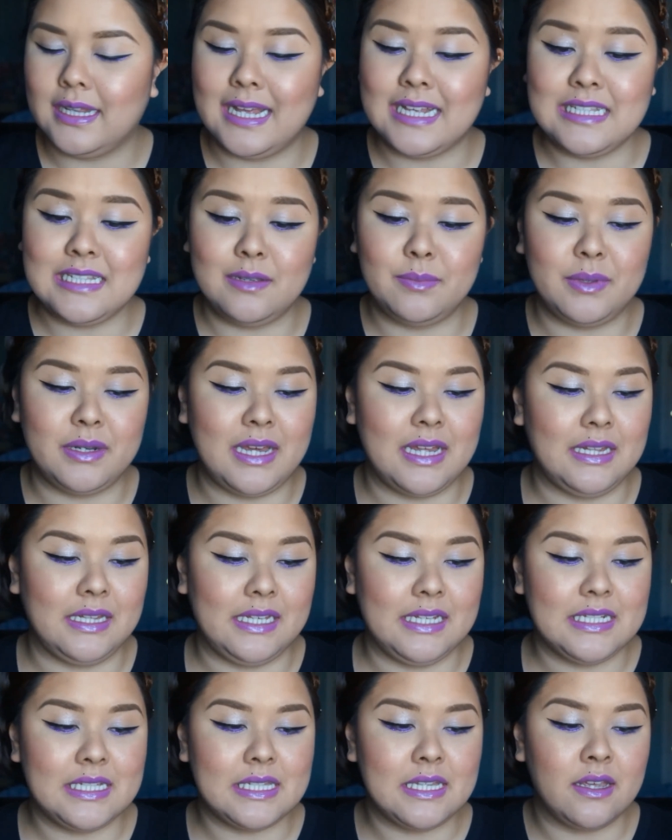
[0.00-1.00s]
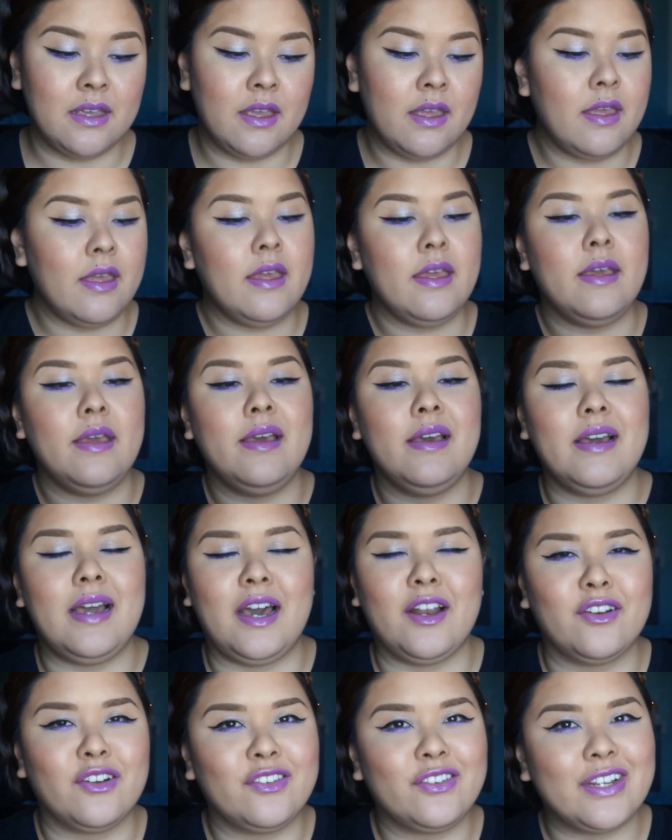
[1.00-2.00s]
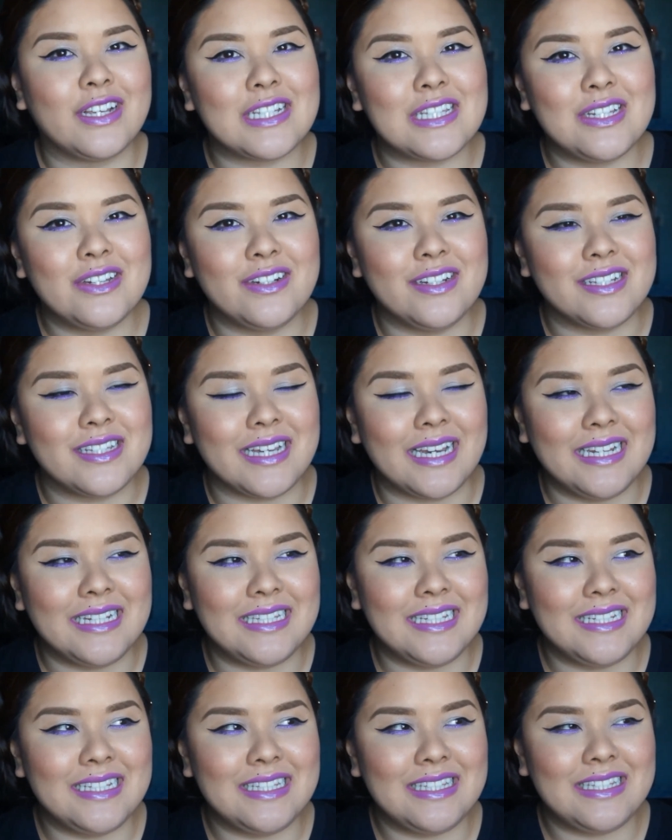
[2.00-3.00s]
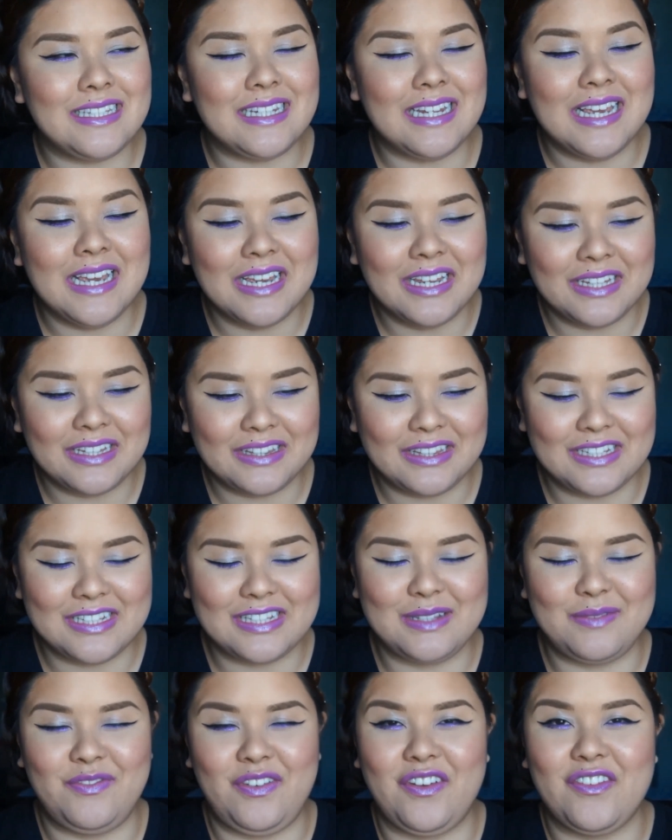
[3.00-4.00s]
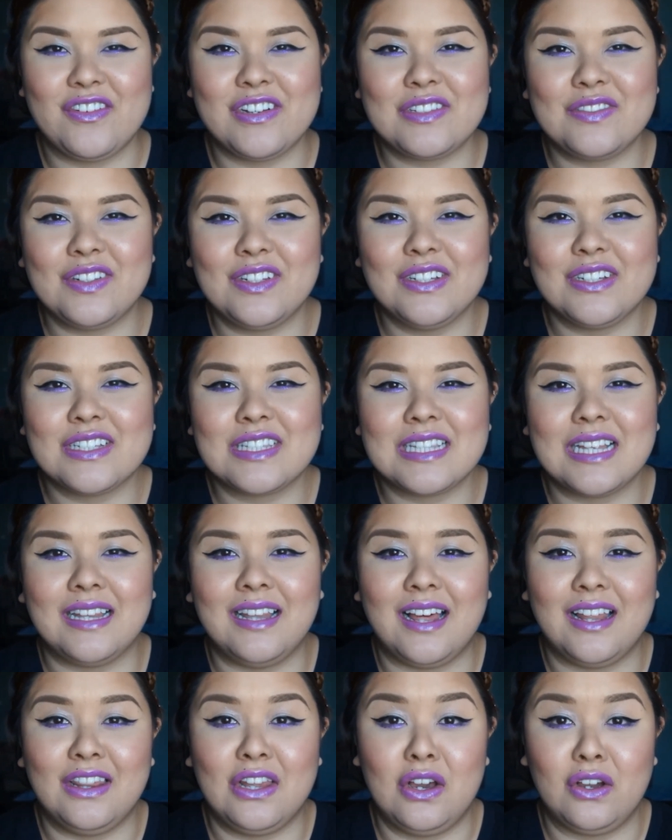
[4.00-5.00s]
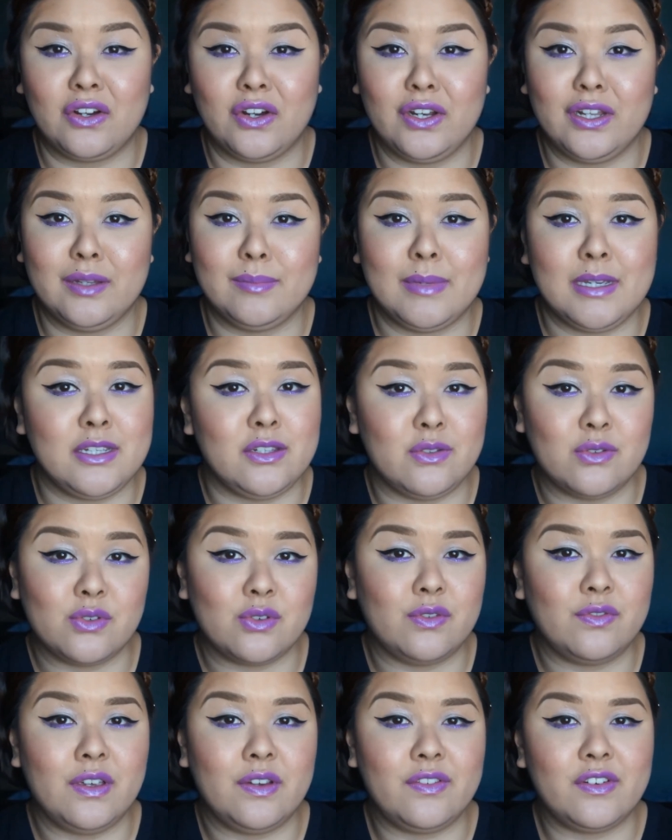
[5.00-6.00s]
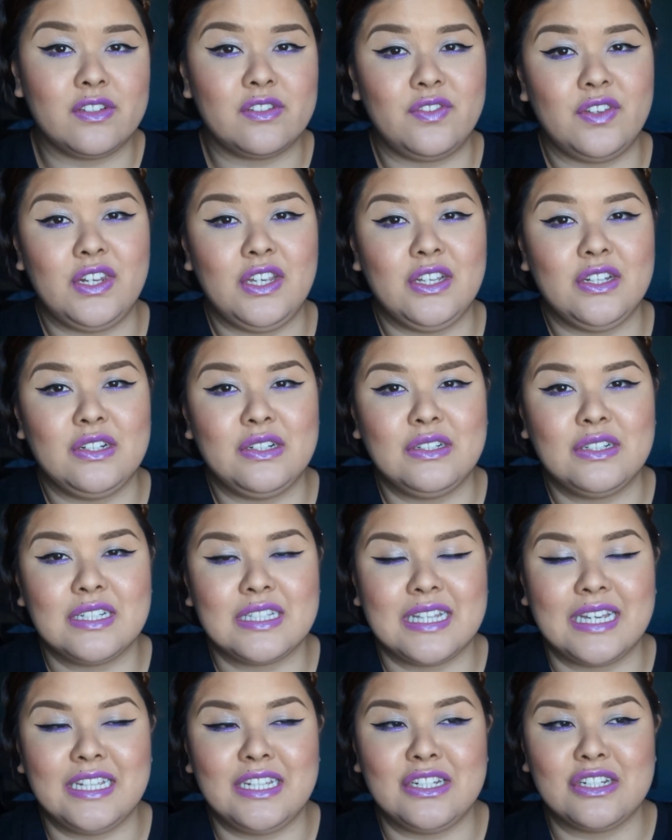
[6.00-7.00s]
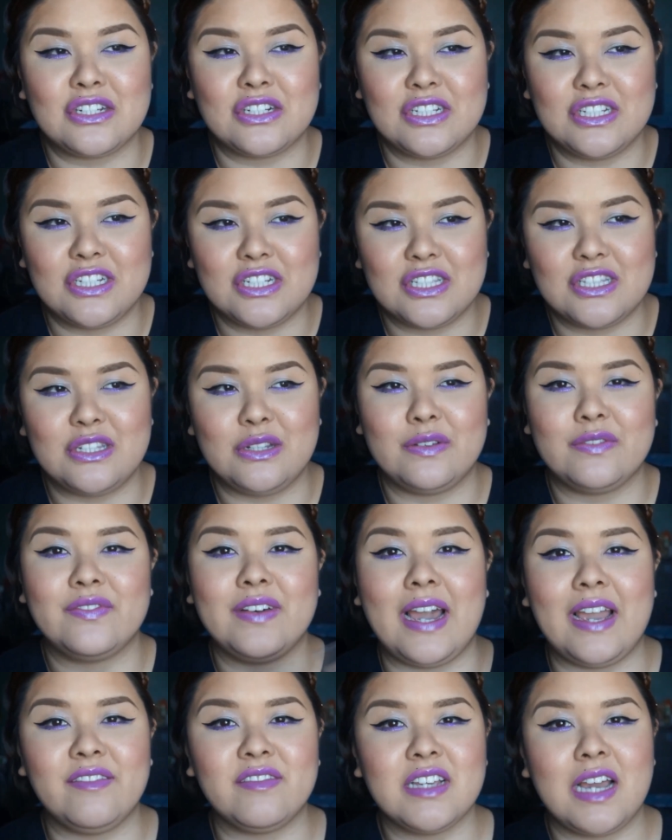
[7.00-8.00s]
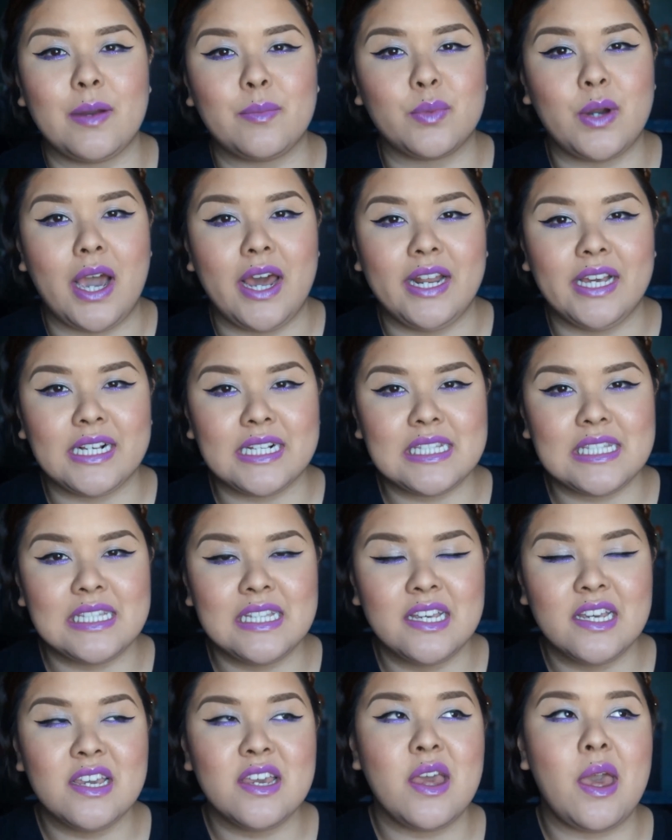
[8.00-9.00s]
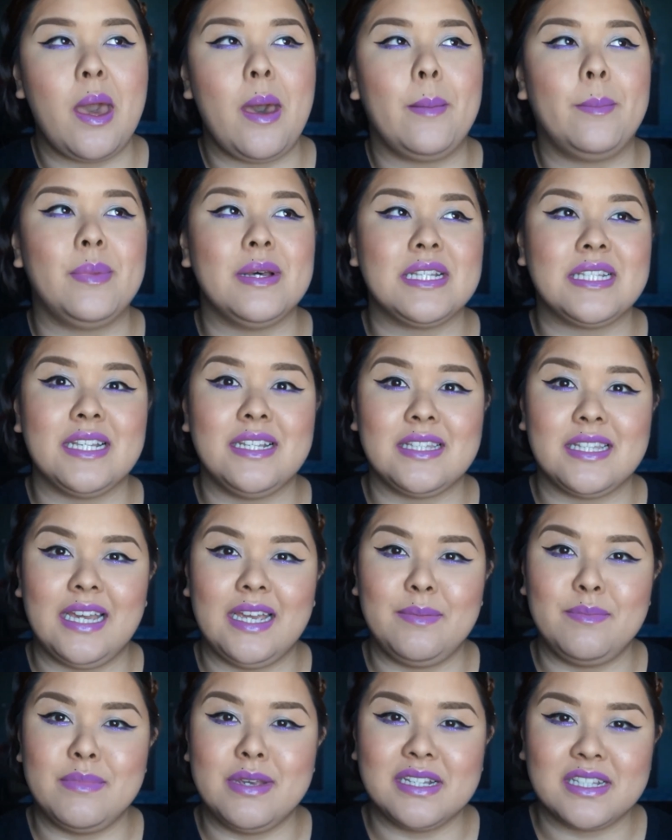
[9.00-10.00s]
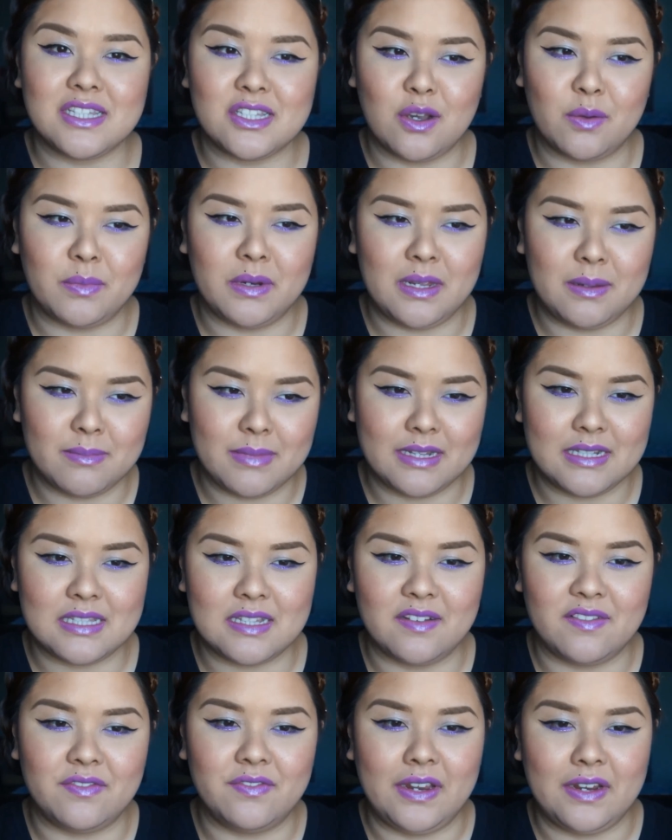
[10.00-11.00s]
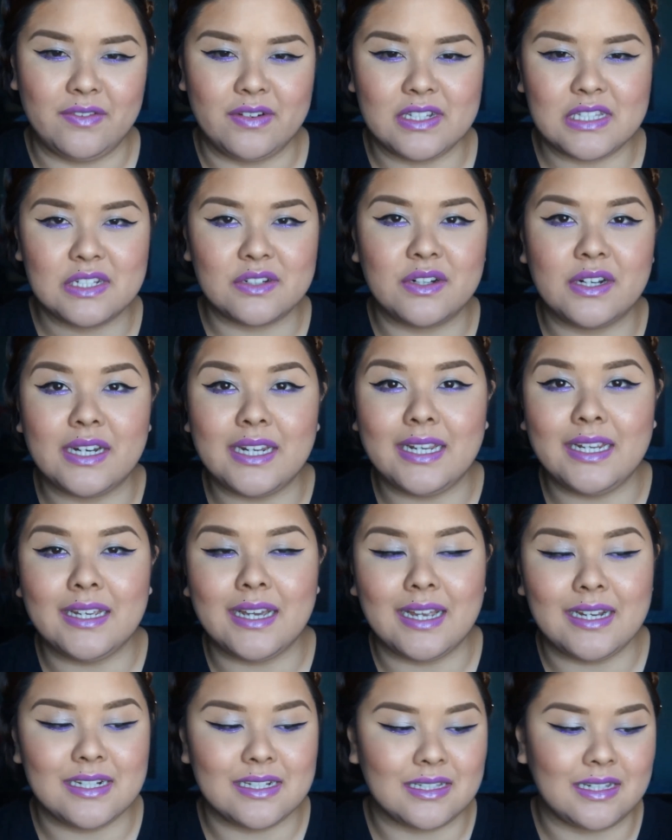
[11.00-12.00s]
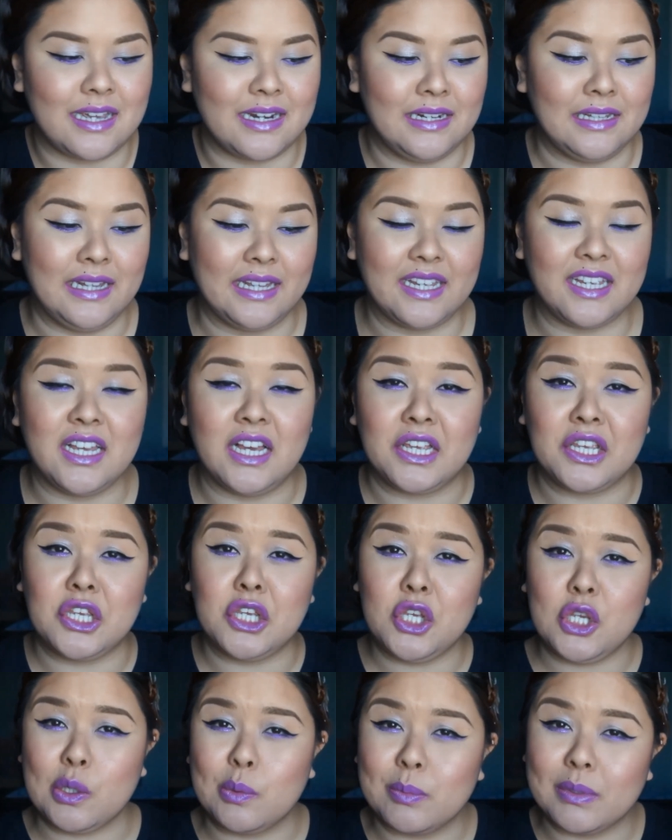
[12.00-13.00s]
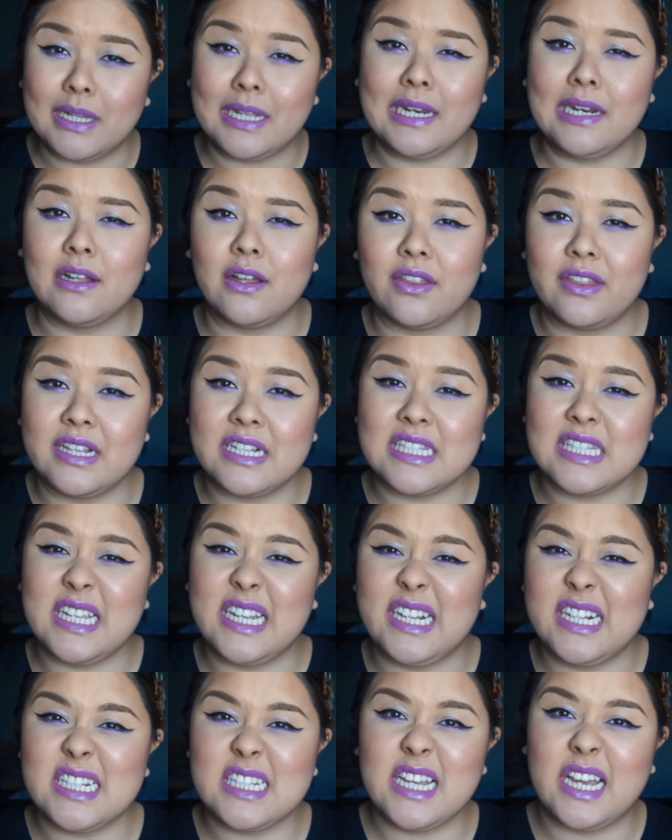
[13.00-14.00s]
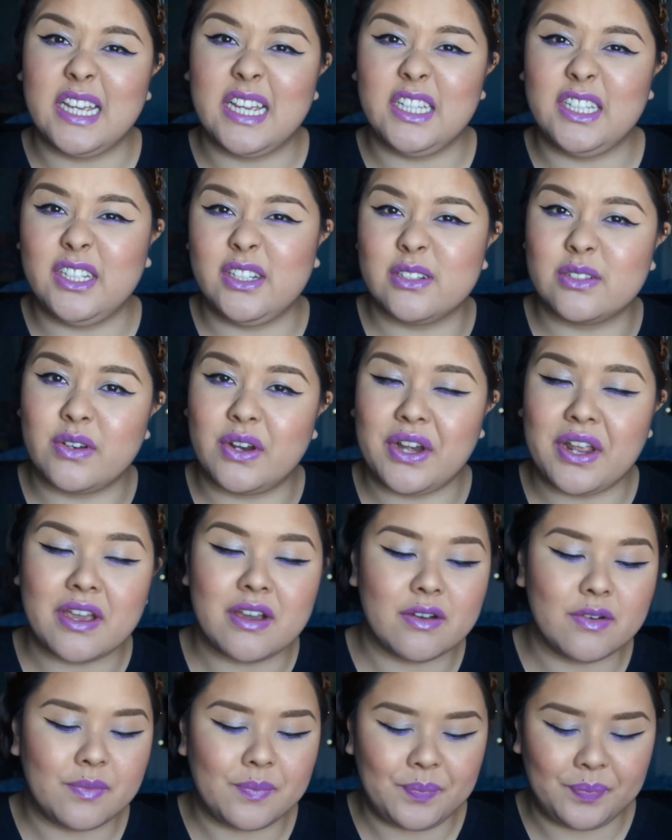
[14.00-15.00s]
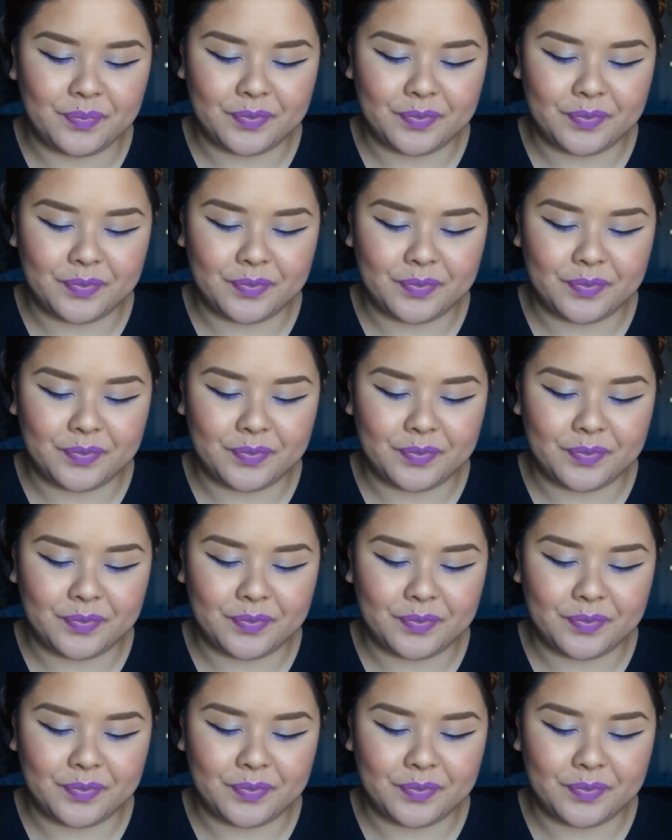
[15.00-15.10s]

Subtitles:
Lastly but not least, I don't know if you guys noticed, I did this favorites videos a lot longer than my usual favorites video, because I usually just do 5 top products. But since I missed so many months of favorites already, I just kind of like accumulated all these things that I use right now.